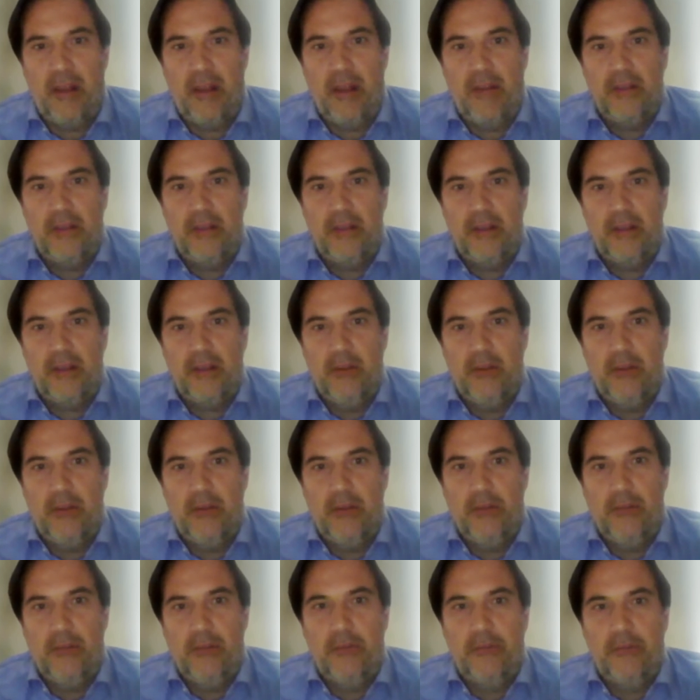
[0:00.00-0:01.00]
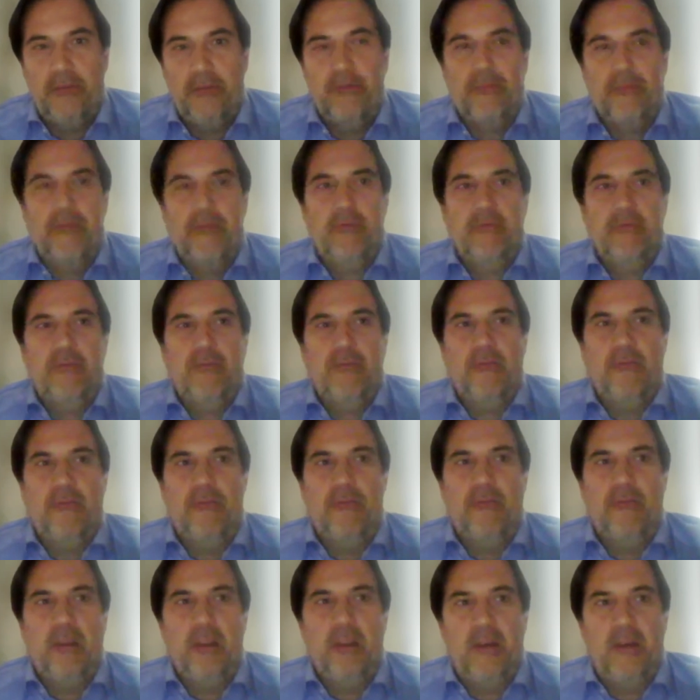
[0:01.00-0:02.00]
that you
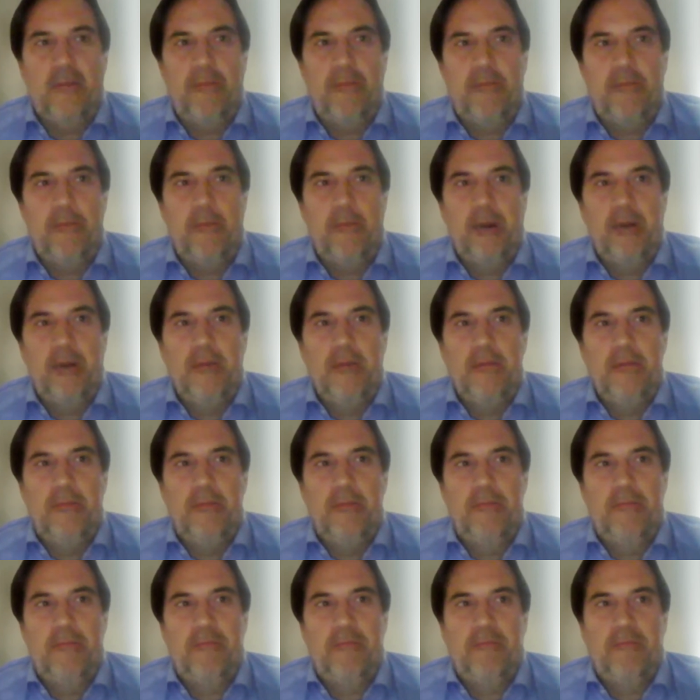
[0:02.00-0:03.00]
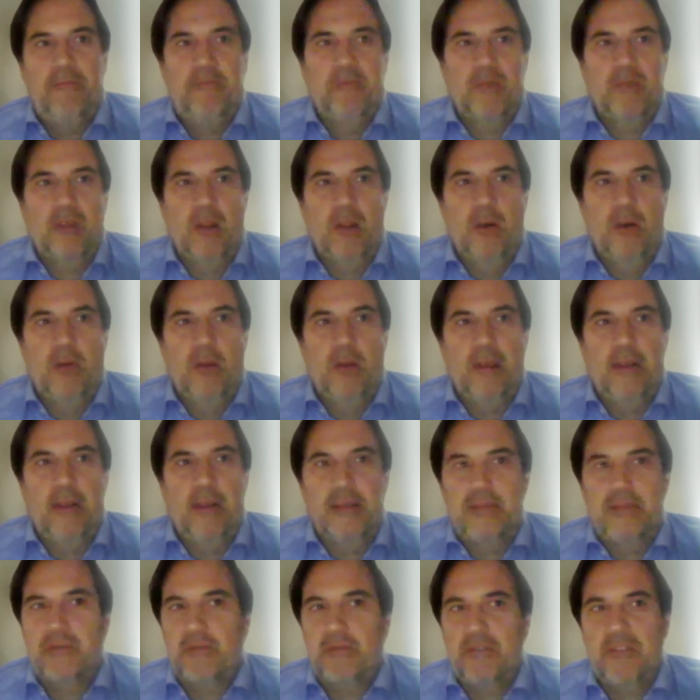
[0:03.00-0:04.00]
think of when you look
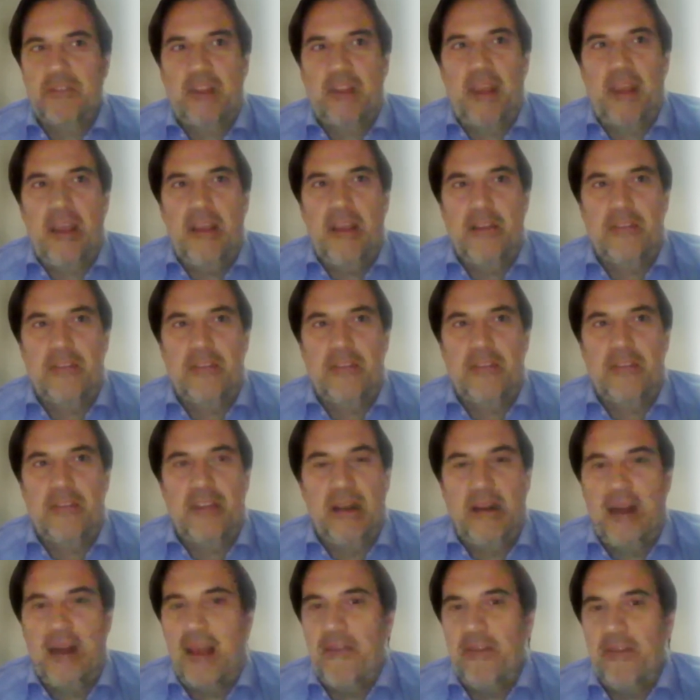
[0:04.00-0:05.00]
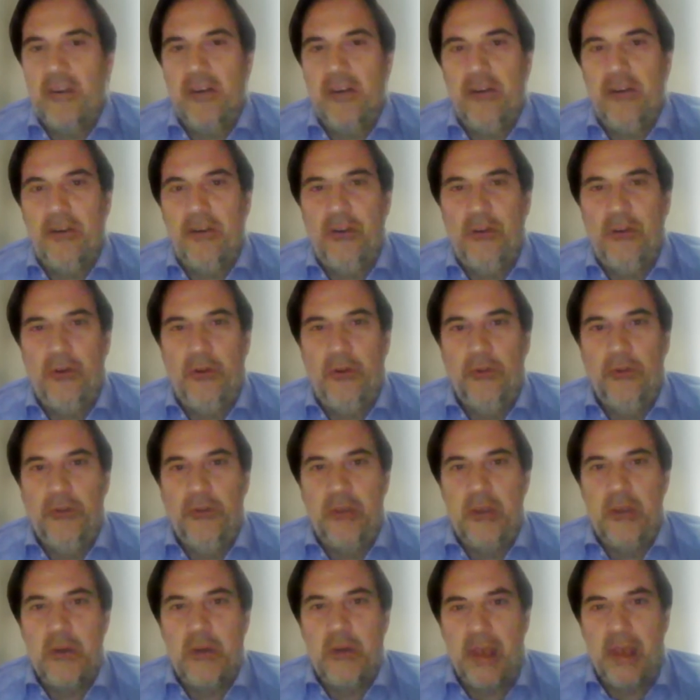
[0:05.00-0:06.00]
at, say, Scandinavia or
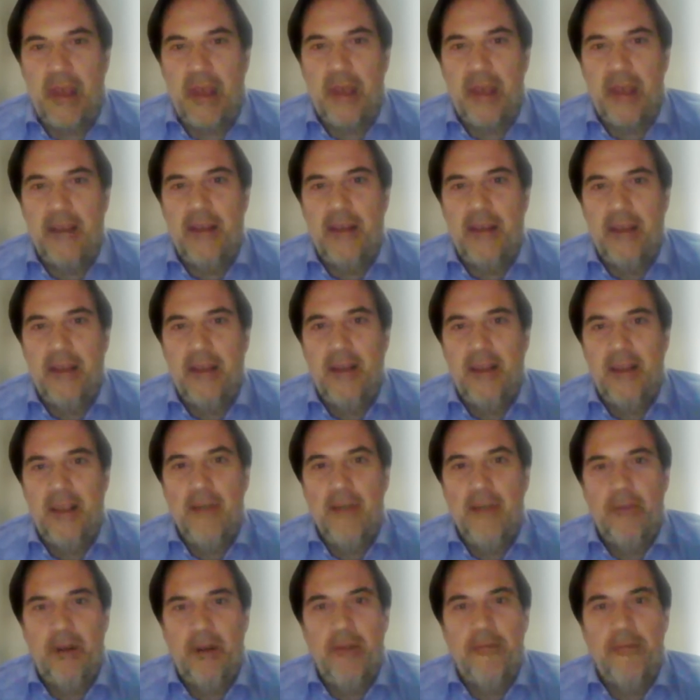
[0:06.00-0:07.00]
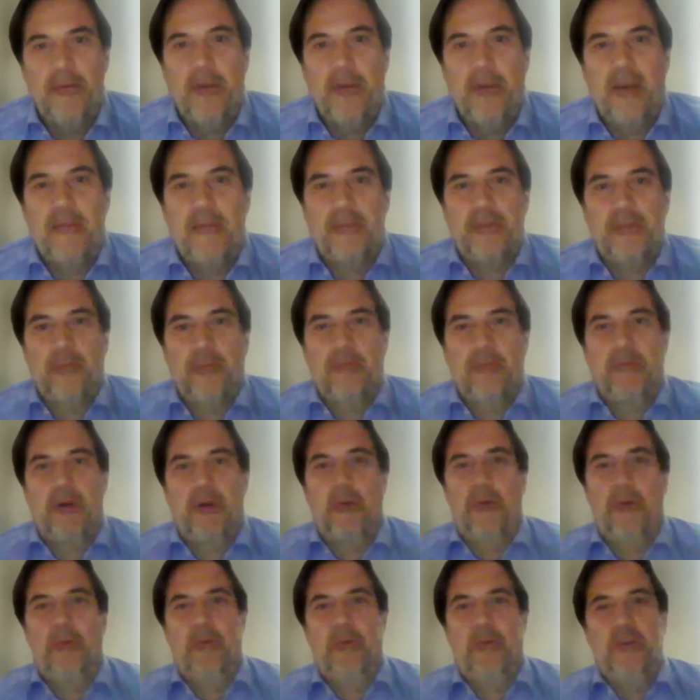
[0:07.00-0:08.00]
the UK, even if you have some
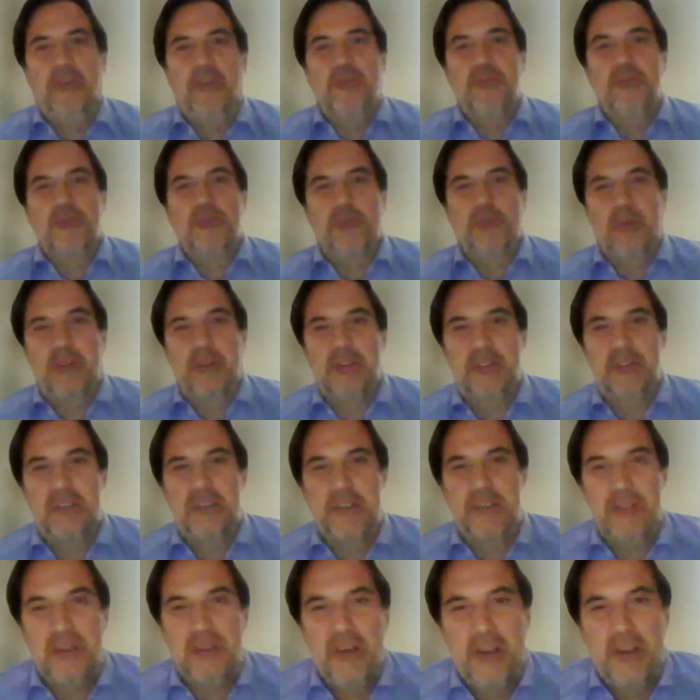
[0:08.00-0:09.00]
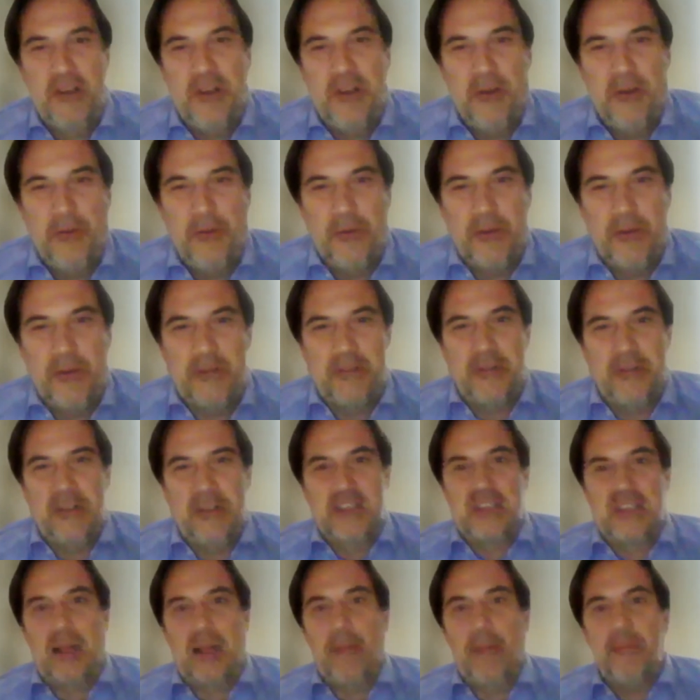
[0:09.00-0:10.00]
issues with
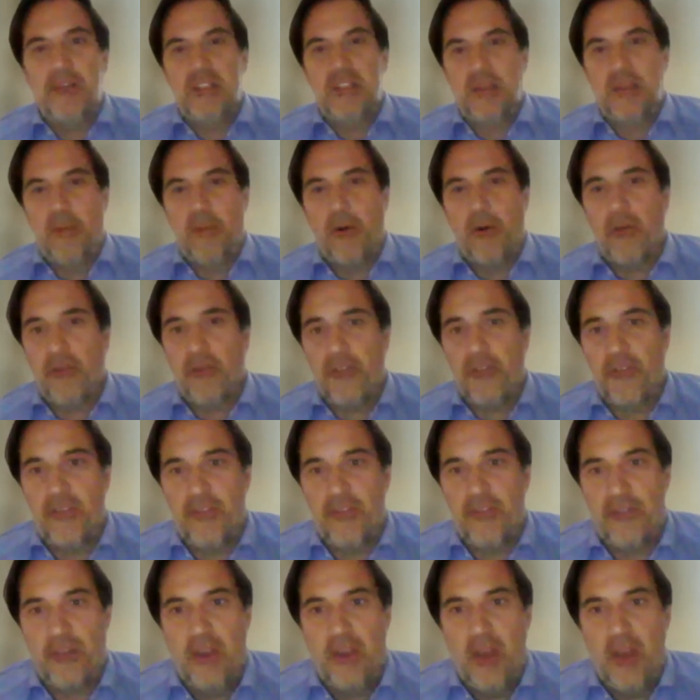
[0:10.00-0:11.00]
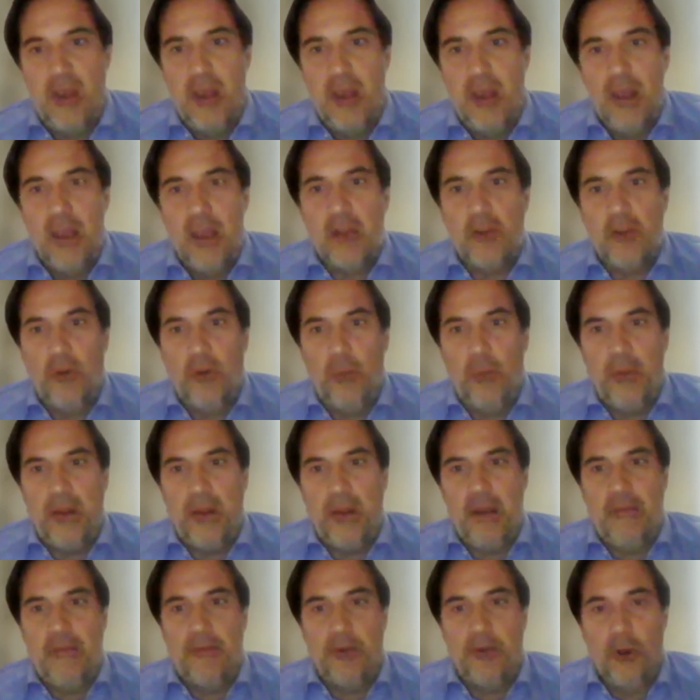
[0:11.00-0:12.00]
established democracies. It will
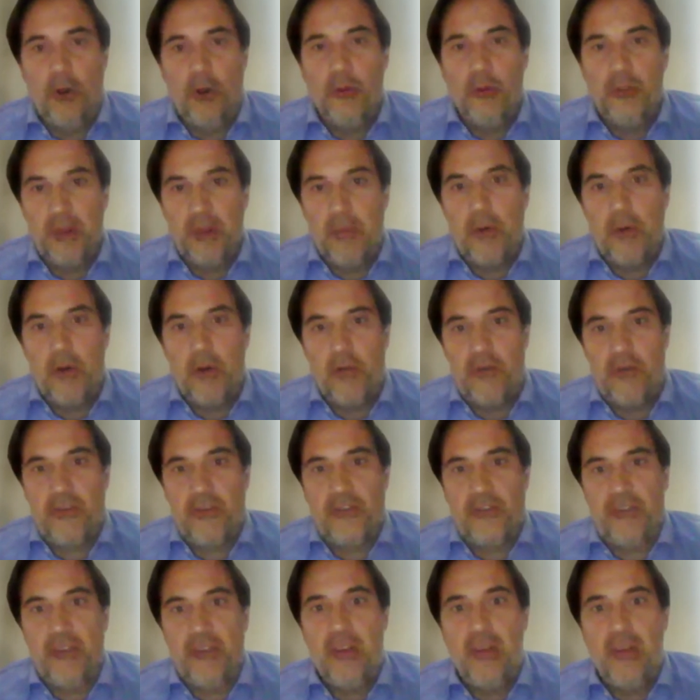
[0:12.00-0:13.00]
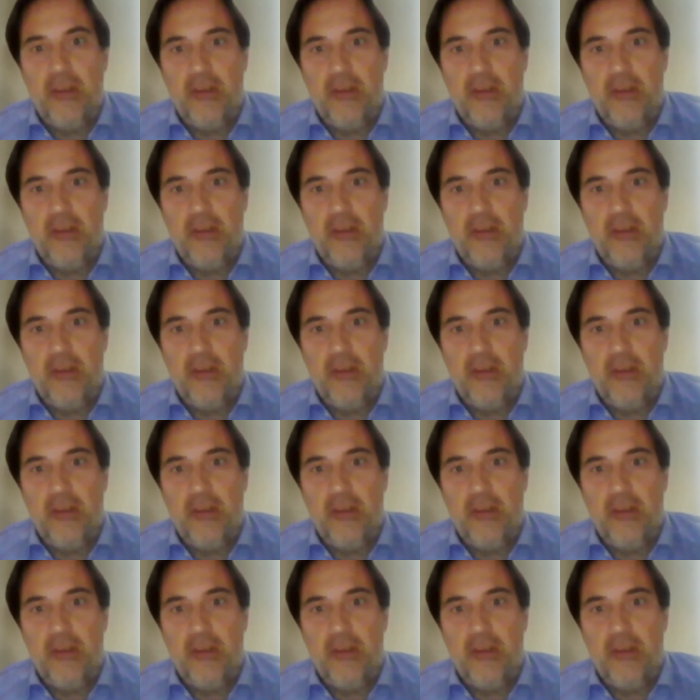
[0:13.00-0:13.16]
be a flawed democracy,